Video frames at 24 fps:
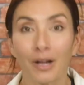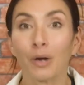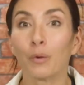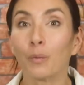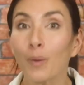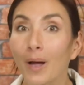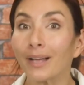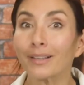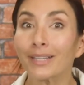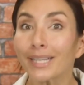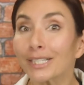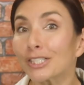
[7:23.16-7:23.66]

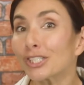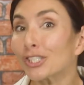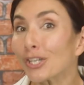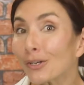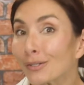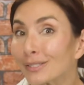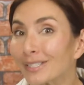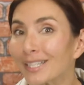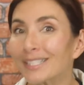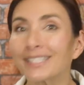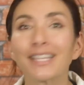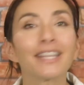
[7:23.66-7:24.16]
Well, it
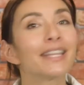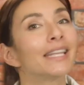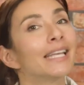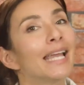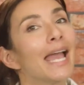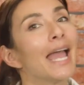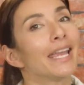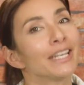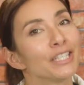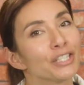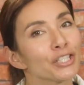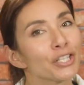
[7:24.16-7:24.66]
shows us that the
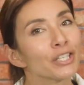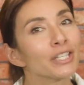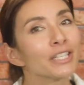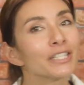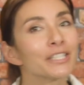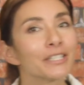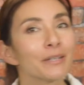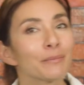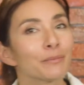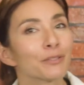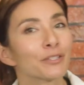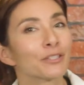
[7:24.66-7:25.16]
ancient
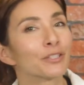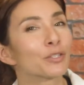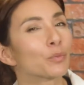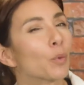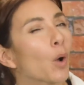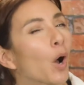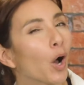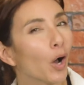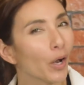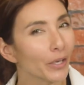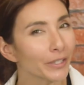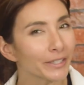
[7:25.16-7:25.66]
Egyptians
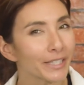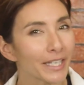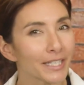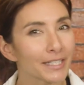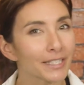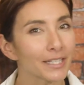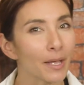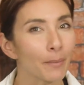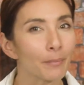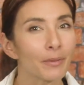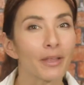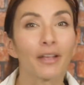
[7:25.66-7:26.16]
were onto
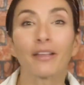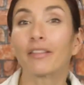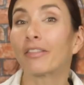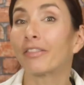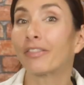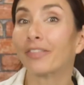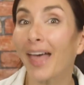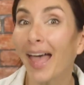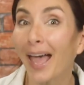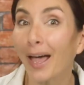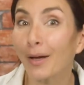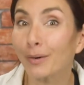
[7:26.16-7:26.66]
something
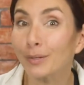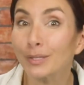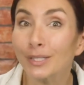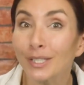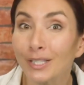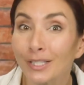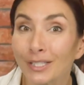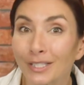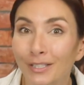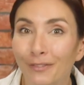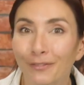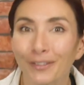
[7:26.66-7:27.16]

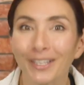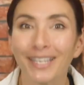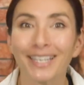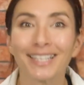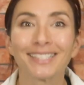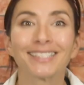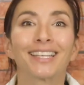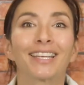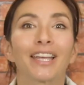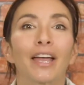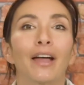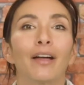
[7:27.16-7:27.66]
thousands of
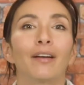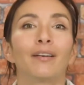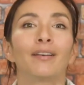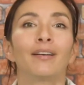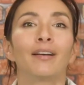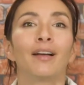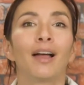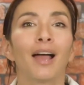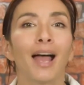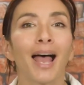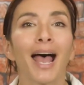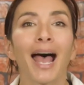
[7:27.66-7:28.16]
years ago.
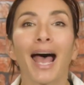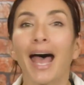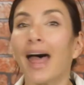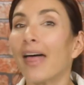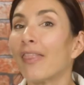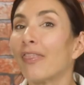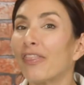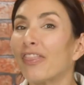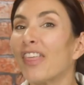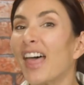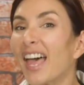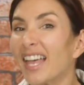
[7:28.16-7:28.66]

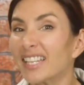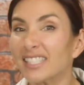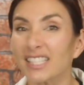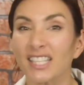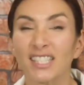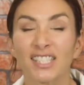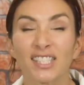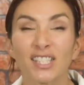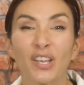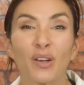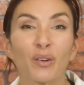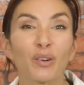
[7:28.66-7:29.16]
And theirs
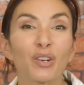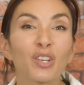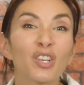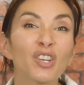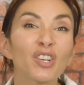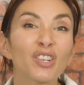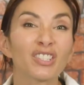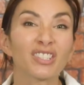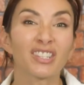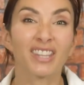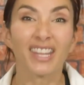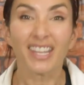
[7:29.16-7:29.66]
are so
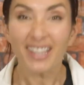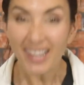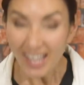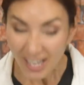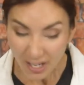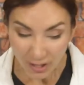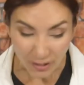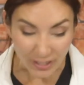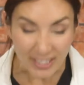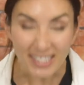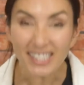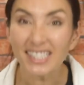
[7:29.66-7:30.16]
good that they
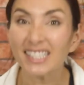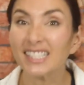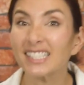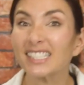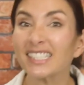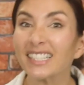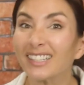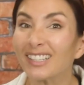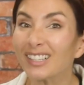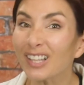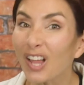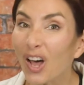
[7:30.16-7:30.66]
are
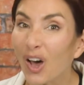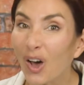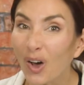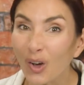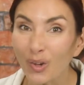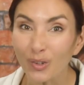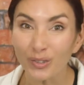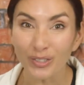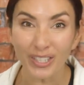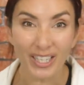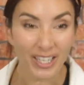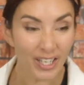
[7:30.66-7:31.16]
still
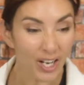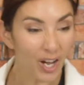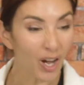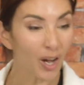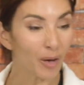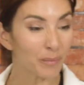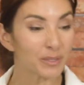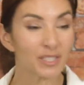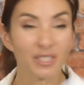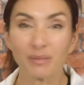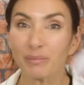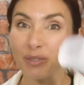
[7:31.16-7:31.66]
holding
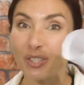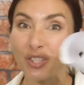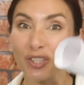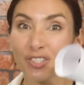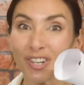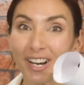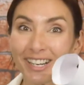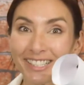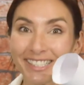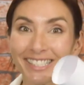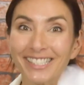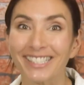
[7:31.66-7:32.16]
up some
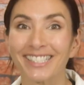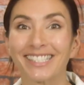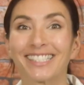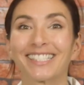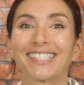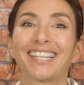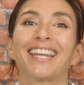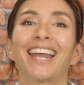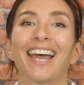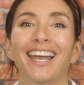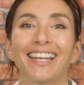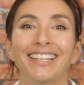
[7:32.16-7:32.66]
structures
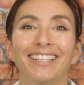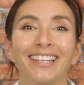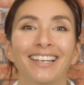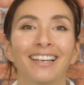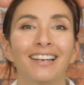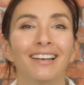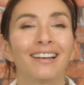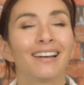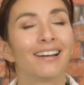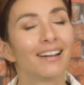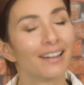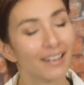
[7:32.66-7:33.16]
today.
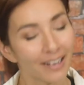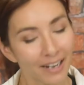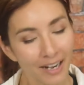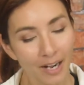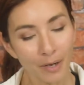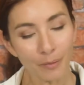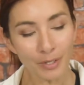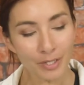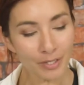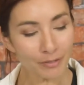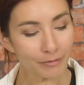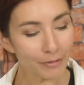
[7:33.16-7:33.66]

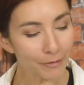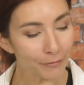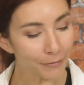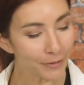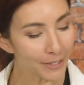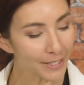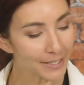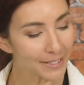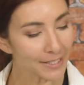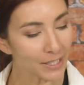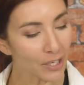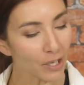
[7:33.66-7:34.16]
I wonder if
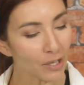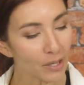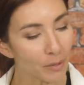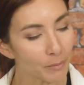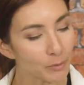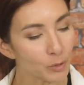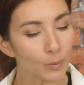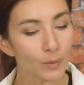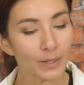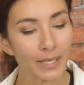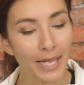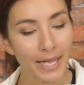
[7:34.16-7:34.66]
these
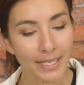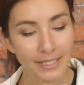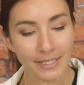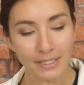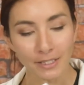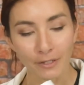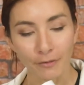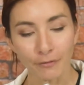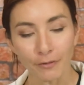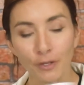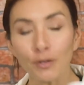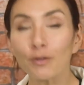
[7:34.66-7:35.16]
columns will
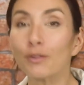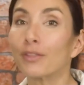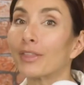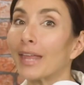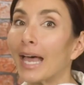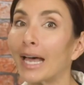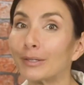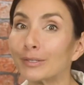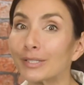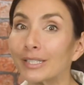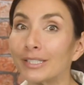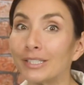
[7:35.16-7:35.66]
last a few
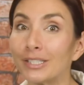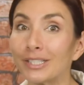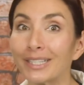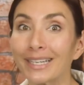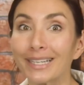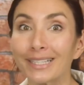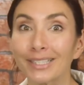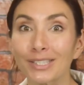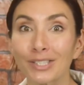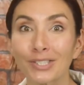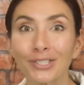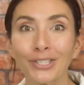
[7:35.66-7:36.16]
thousand
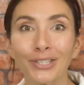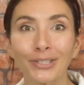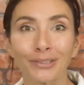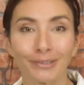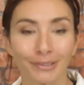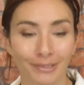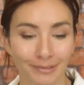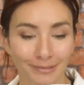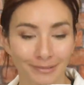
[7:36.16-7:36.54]
years too.